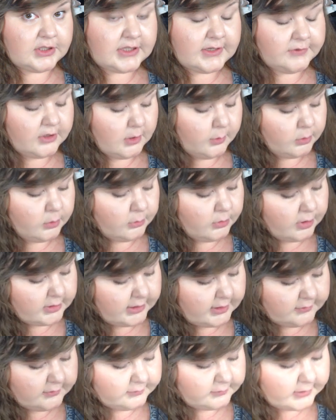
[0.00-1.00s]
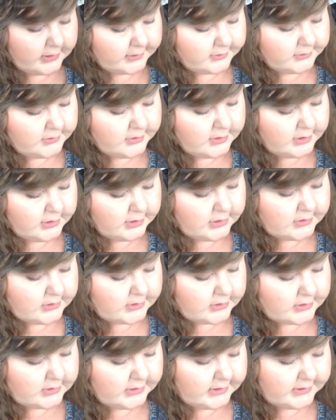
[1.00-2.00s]
have a couple more left now. So
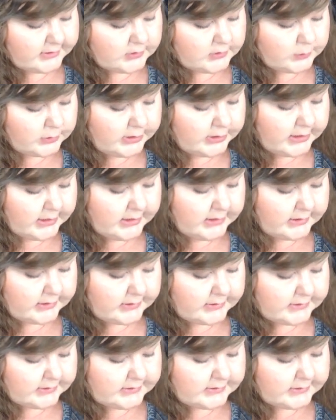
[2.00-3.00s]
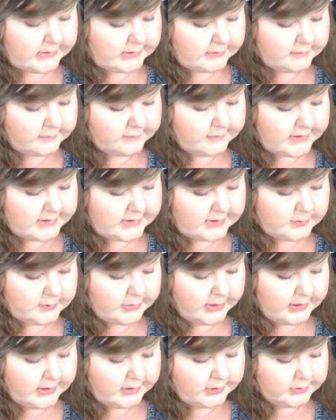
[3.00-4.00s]
the next one is a faceted
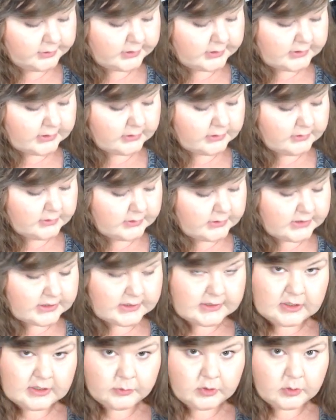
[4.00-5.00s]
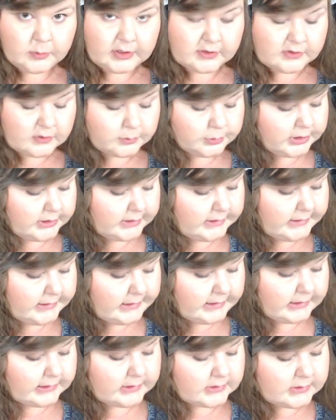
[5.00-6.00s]
bicone. It's a 60mm, so pretty
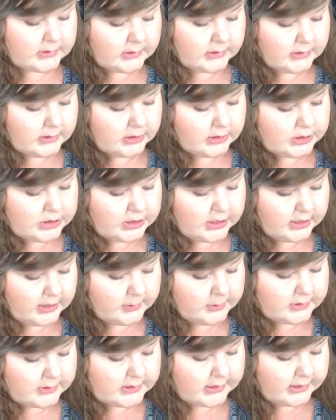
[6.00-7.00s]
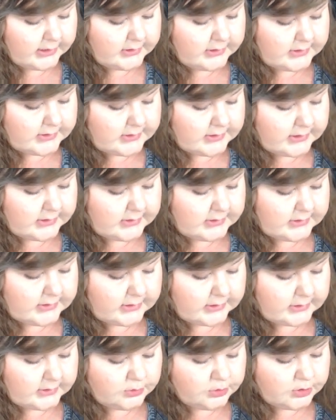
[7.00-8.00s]
large. Jet hematite
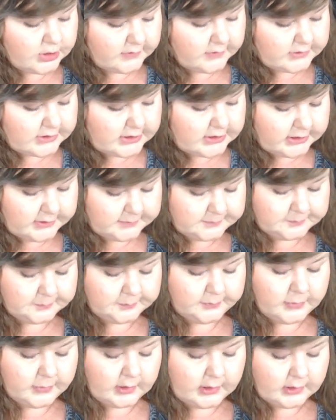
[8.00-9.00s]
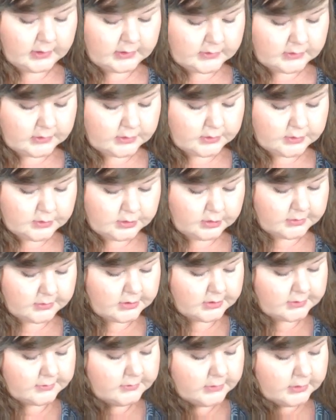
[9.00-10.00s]
snakeskin travertine is the
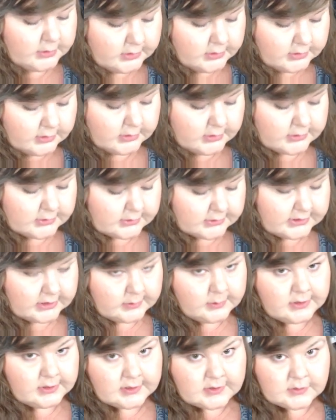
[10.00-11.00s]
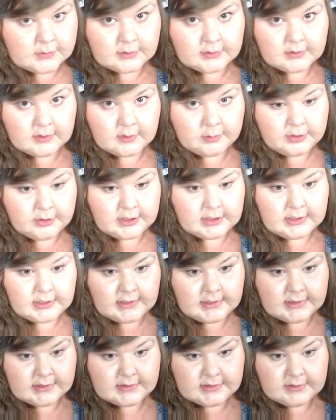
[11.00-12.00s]
description. So it's got to be this one, a pretty
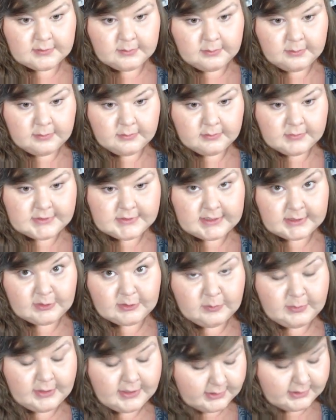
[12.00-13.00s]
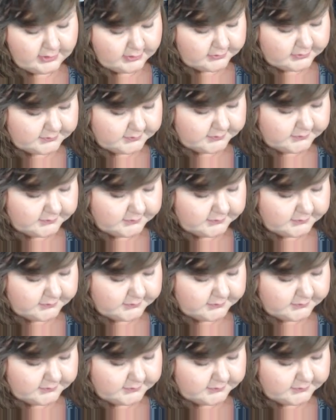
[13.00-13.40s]
large single bicone.